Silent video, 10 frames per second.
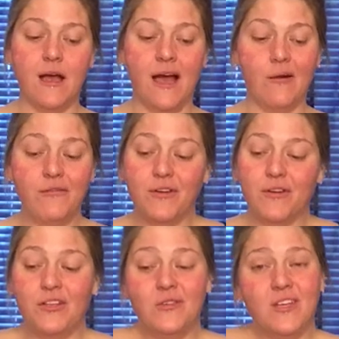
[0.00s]
However,
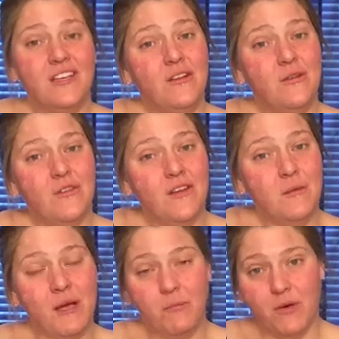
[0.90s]
you can use any
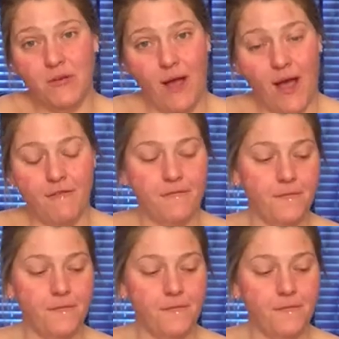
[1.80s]
paper you have.